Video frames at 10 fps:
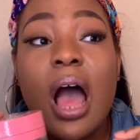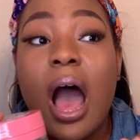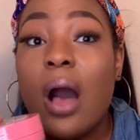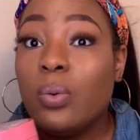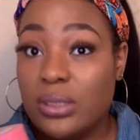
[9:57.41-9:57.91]

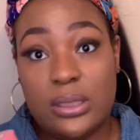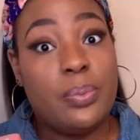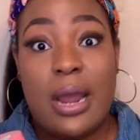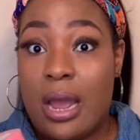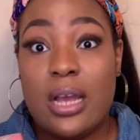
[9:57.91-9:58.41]
I was
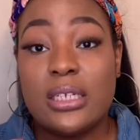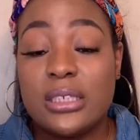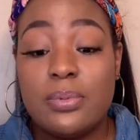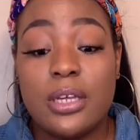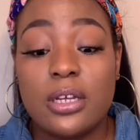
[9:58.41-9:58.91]
surprised
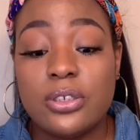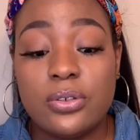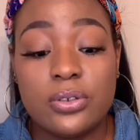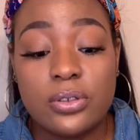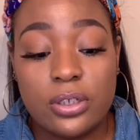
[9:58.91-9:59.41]
because
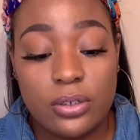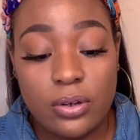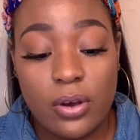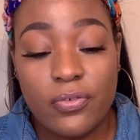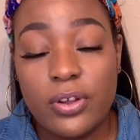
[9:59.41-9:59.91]
usually, you
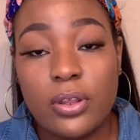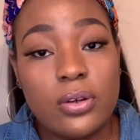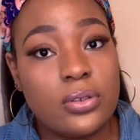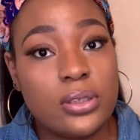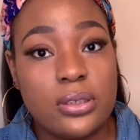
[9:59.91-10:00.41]
know, for
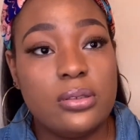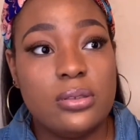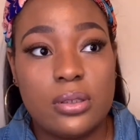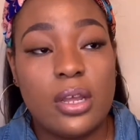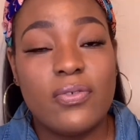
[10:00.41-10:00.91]
those
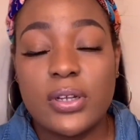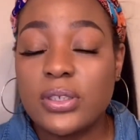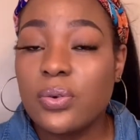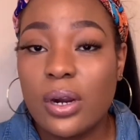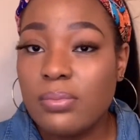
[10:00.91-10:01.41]
of us
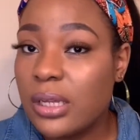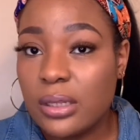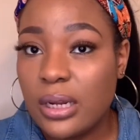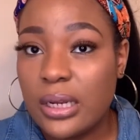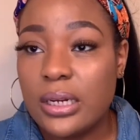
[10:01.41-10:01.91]
who are
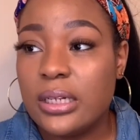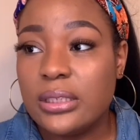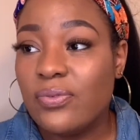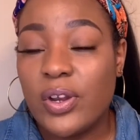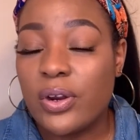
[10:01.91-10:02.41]
melanated, it's
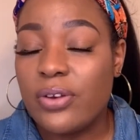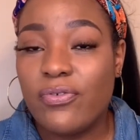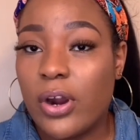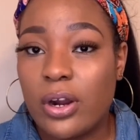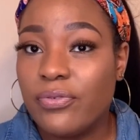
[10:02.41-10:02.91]
very
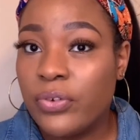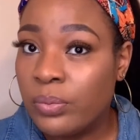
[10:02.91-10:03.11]
far and few